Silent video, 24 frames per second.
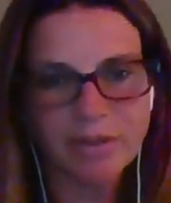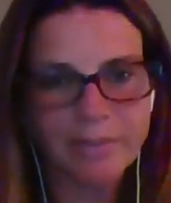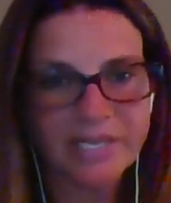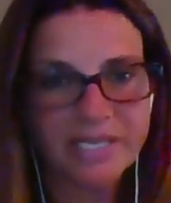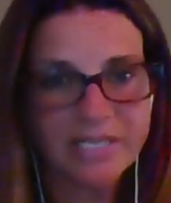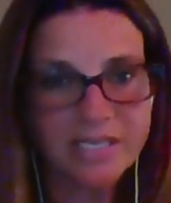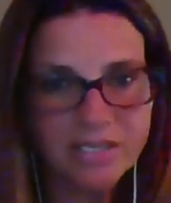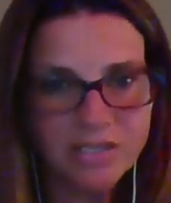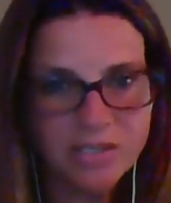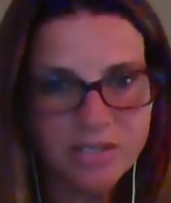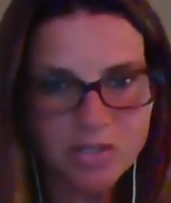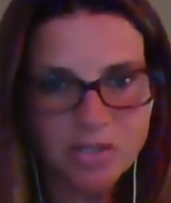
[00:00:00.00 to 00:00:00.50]
an
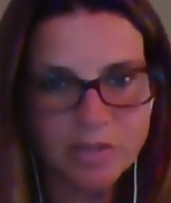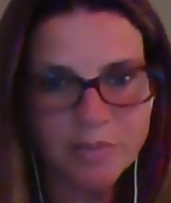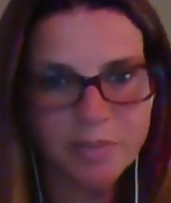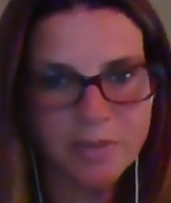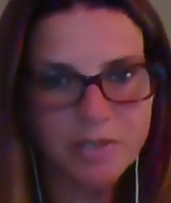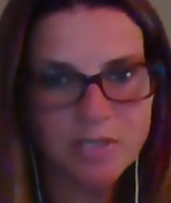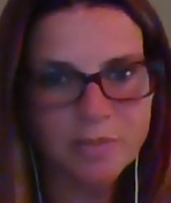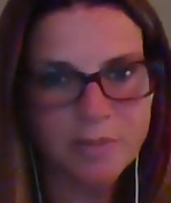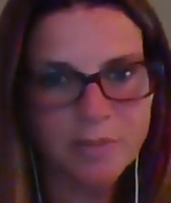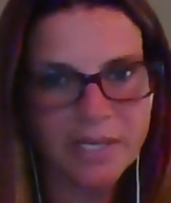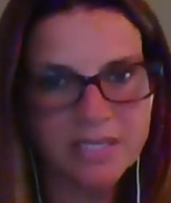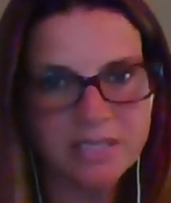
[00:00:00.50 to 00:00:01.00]
industry
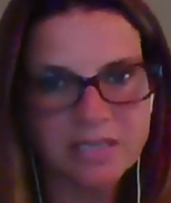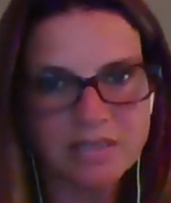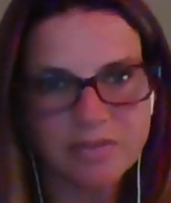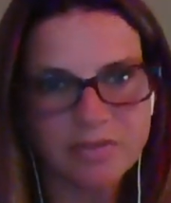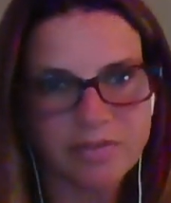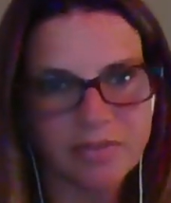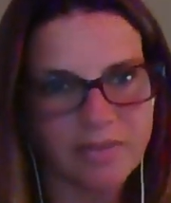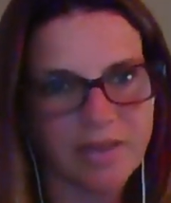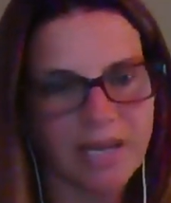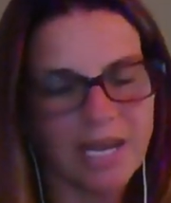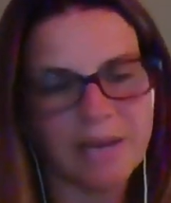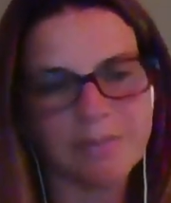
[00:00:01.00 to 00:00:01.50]

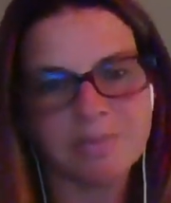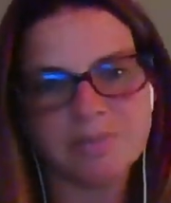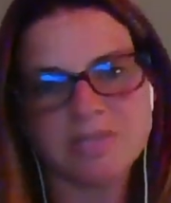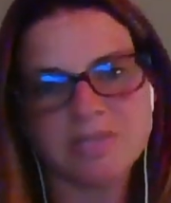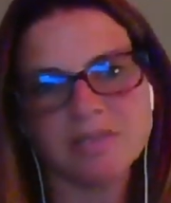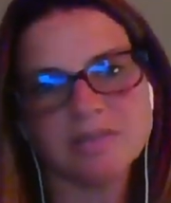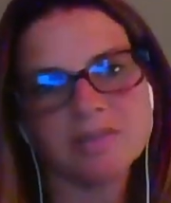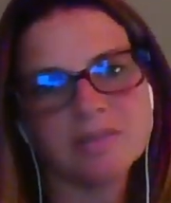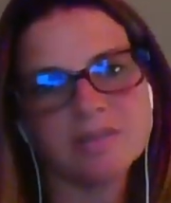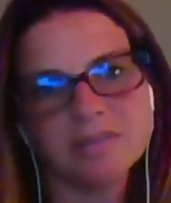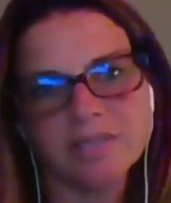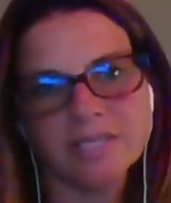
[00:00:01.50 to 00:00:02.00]
perspective,
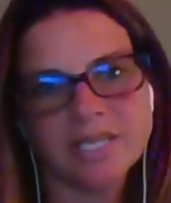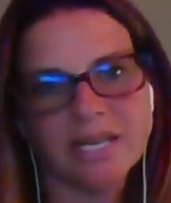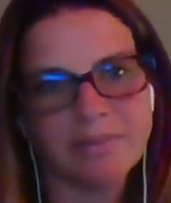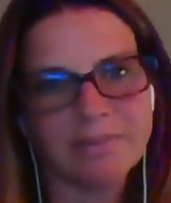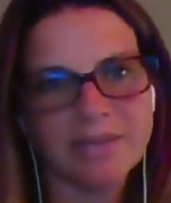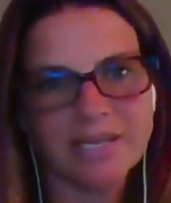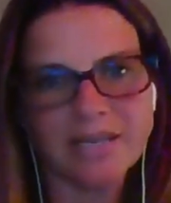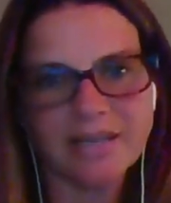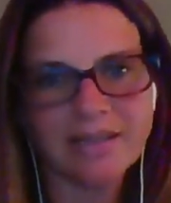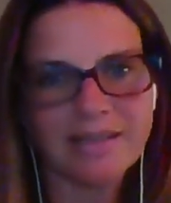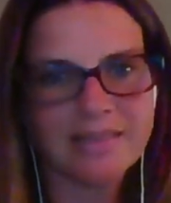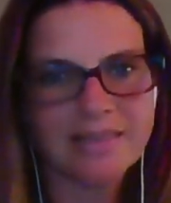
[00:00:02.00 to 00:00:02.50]
absolutely. I
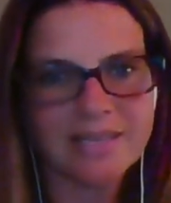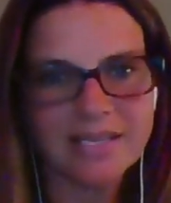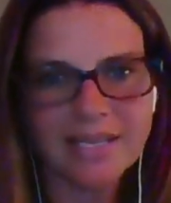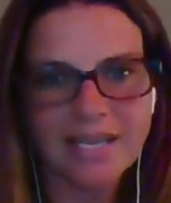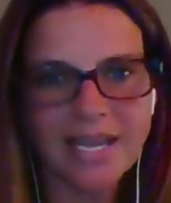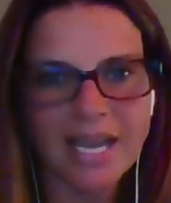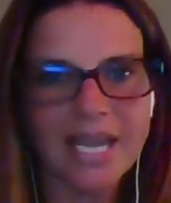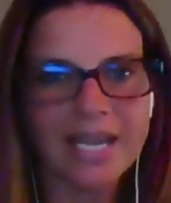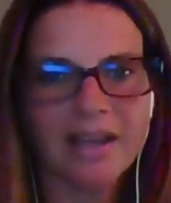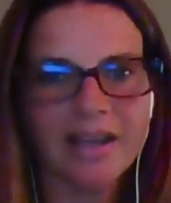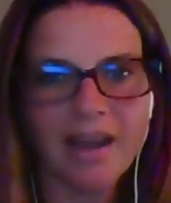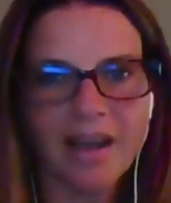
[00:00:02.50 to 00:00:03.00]
mean, I think
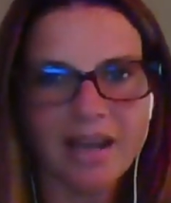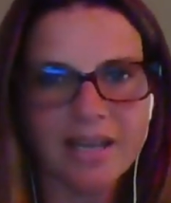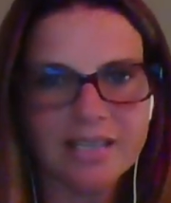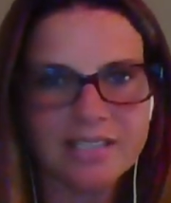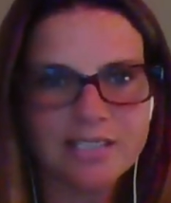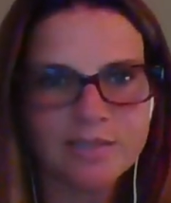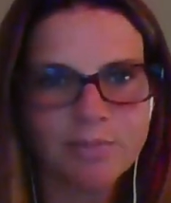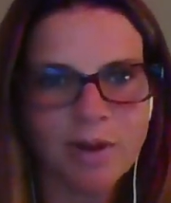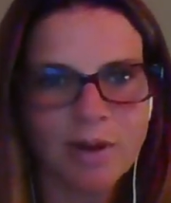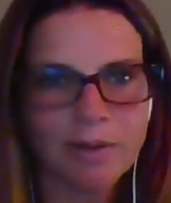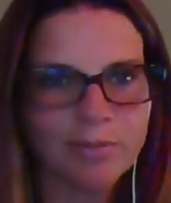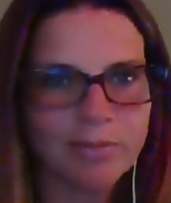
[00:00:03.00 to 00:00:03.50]
AI is
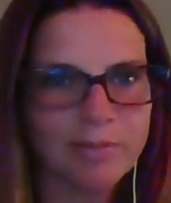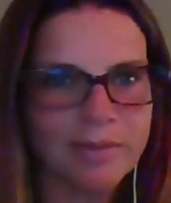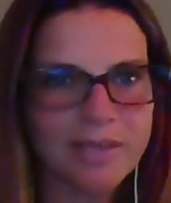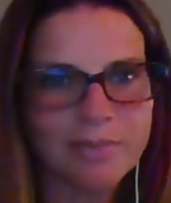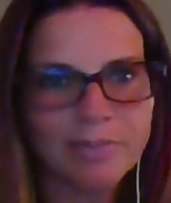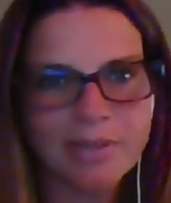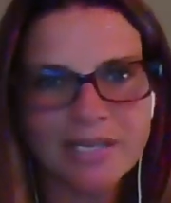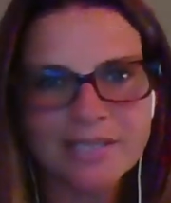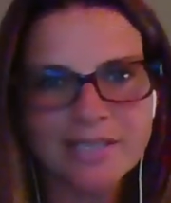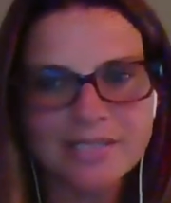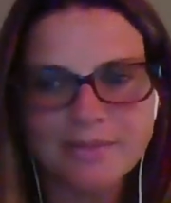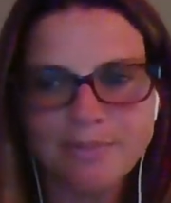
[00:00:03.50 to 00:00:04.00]
probably the
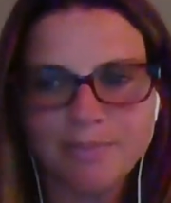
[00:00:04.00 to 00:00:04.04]
biggest